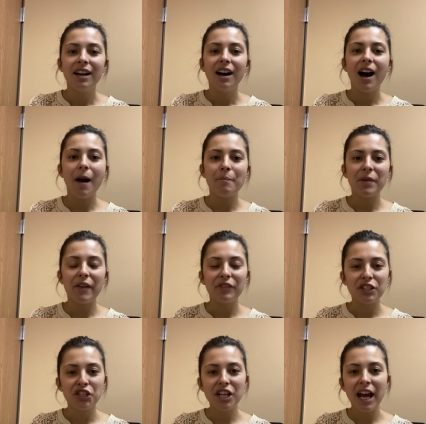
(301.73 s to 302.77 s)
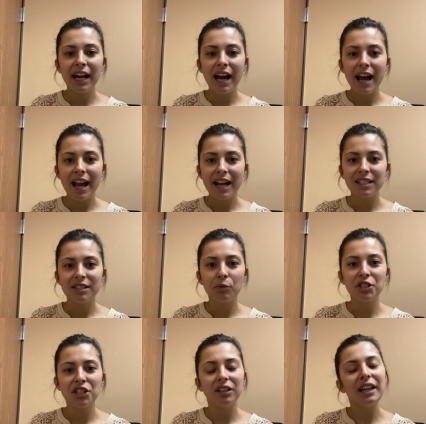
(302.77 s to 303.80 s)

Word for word: um, that the Jedi's, which are